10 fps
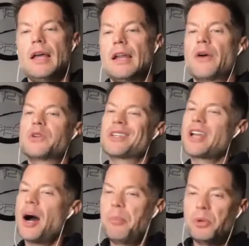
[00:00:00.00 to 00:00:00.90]
Now, there's a
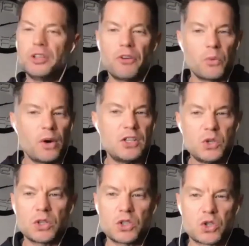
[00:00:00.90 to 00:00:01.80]
couple different ways
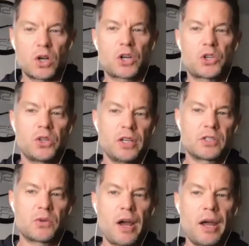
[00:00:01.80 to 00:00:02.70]
you can structure
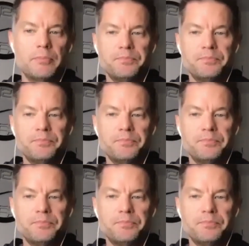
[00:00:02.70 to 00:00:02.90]
this, right?